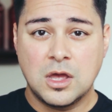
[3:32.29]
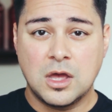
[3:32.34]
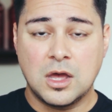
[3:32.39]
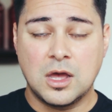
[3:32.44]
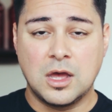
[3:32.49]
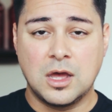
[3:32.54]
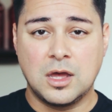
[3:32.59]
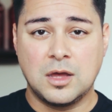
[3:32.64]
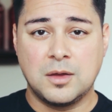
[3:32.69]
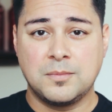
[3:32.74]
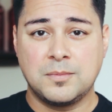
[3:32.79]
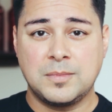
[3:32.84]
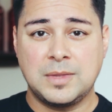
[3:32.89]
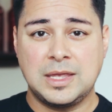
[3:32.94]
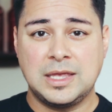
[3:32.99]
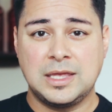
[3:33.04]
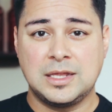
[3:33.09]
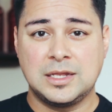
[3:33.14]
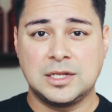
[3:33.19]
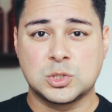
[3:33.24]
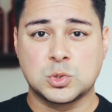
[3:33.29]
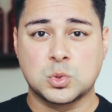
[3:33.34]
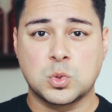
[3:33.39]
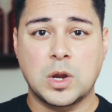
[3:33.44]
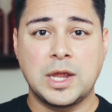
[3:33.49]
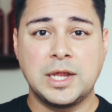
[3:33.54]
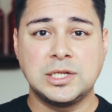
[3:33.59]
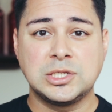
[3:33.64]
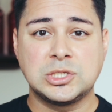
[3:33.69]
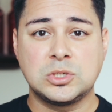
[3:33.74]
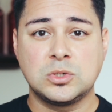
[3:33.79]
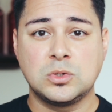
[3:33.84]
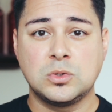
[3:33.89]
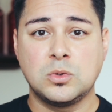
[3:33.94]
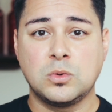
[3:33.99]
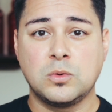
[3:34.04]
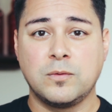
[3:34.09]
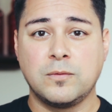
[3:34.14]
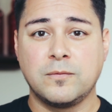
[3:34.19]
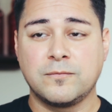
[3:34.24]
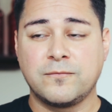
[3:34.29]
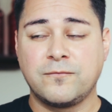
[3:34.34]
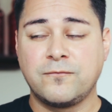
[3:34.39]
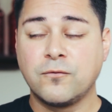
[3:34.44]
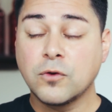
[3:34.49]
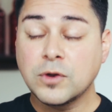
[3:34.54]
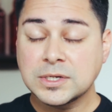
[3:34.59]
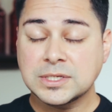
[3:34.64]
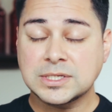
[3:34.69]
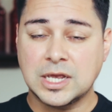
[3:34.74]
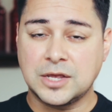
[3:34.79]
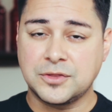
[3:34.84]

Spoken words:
and trying to force